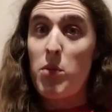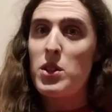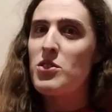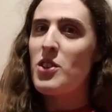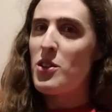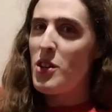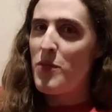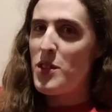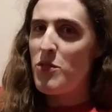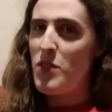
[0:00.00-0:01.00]
want to start
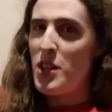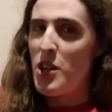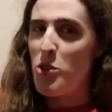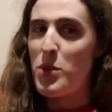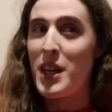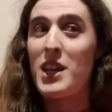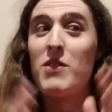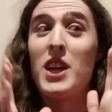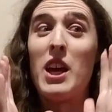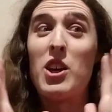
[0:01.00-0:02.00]
off this video by
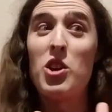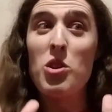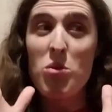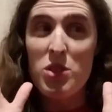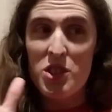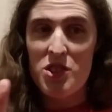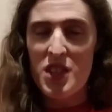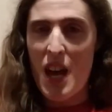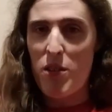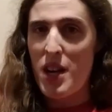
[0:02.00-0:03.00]
giving a huge
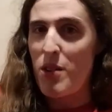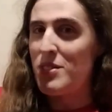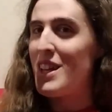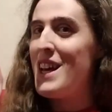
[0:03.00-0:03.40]
shout out